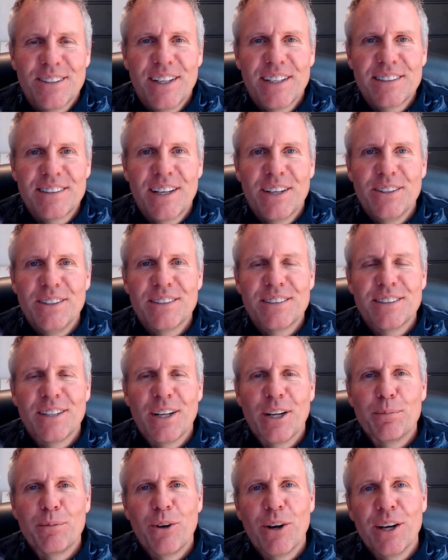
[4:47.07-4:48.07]
So that's how you
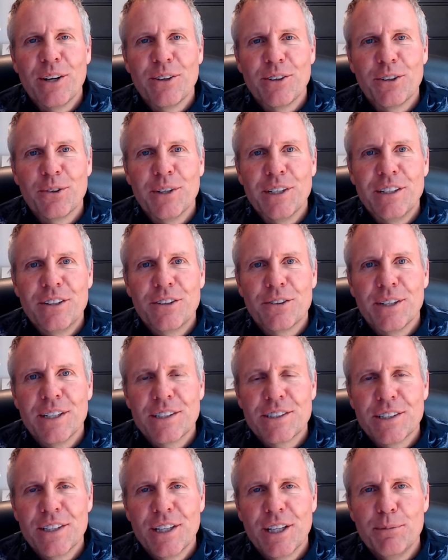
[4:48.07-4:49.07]
set up ground grid
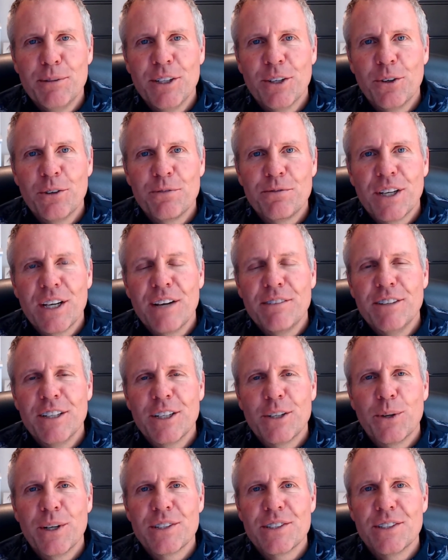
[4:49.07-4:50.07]
correction. Let me know if you have
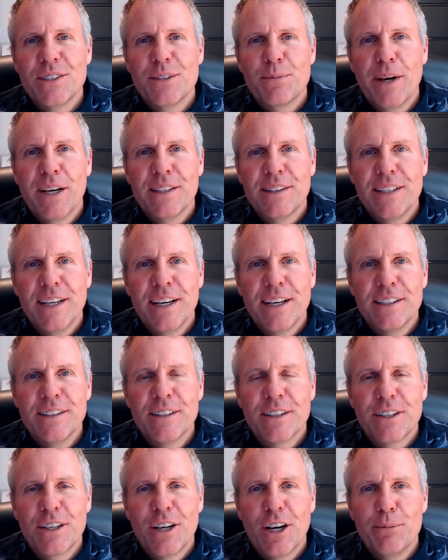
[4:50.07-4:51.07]
any questions about that
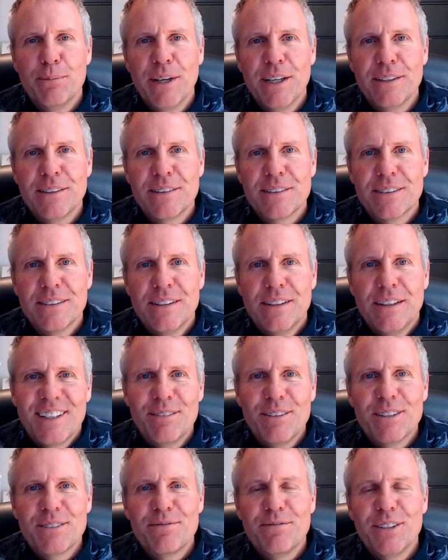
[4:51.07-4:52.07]
in the comments.
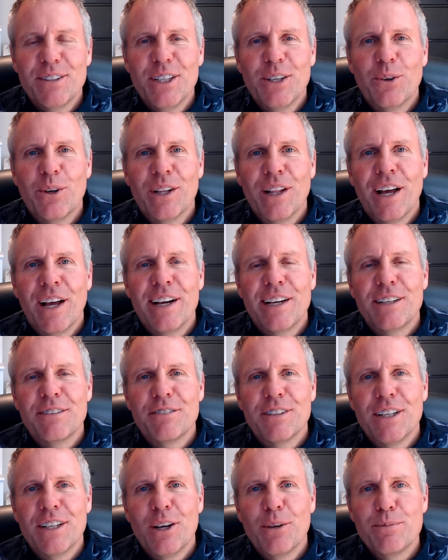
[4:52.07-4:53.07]
Give this video a like
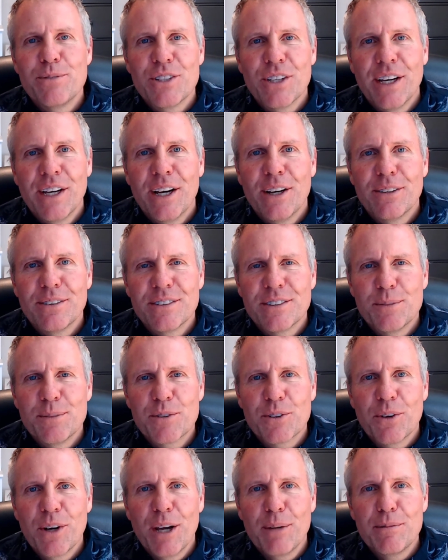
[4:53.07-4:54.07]
if it helped you out.
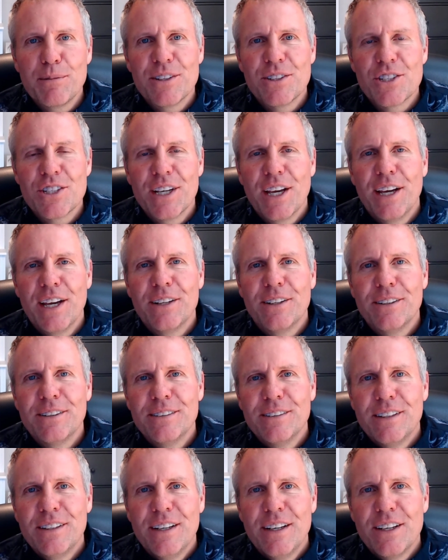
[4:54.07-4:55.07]
Subscribe to the
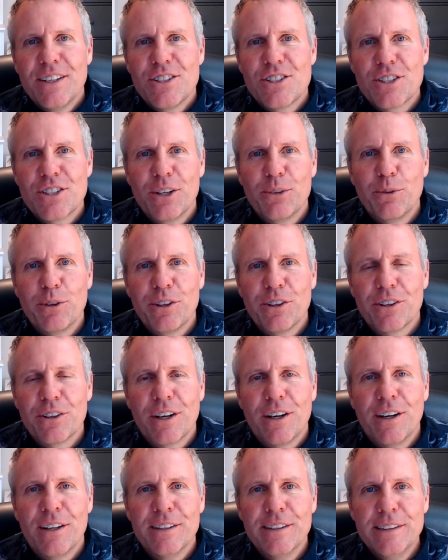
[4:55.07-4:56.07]
channel. Share it with your
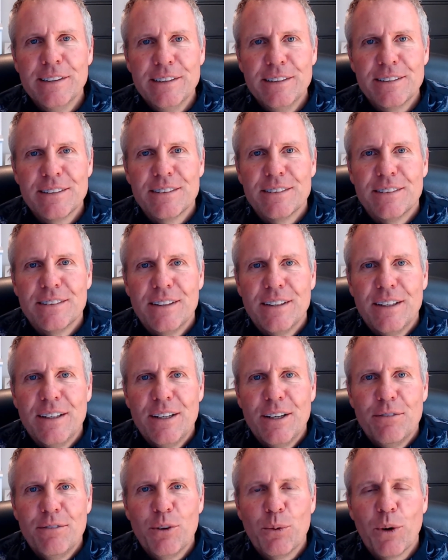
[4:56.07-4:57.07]
colleagues.
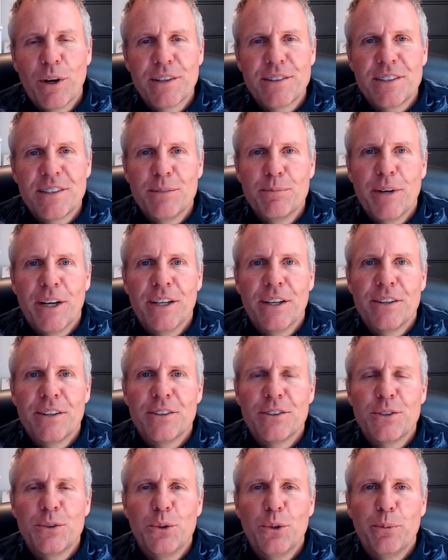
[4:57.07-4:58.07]
If you want to see my
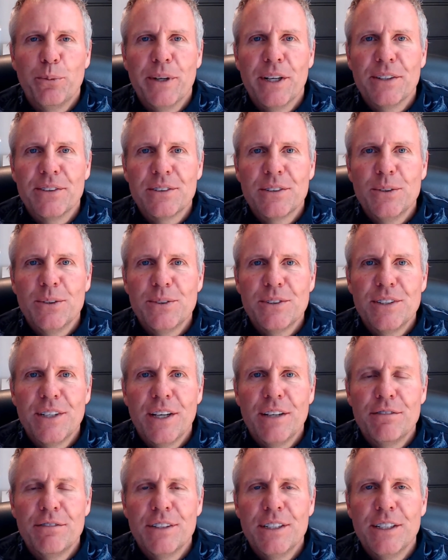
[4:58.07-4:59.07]
other Tool Belt
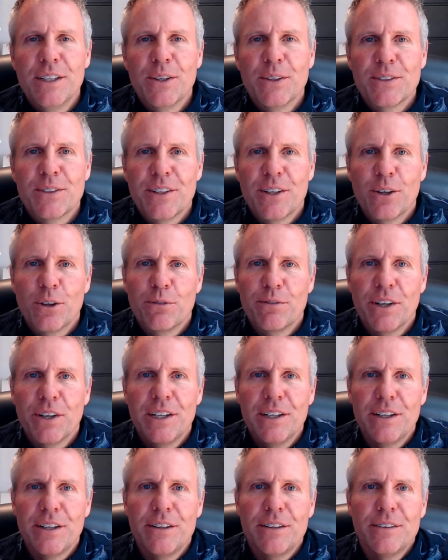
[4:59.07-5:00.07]
Tuesday videos, they're over
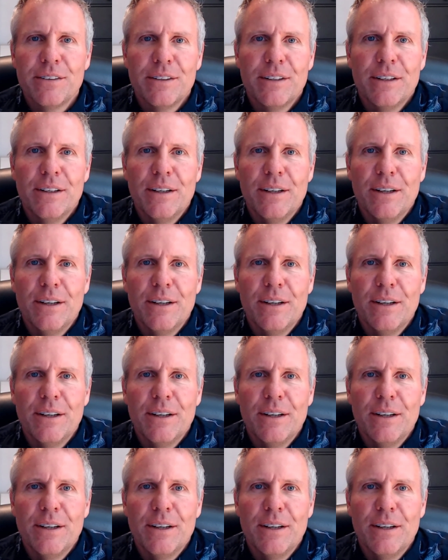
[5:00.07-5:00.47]
here.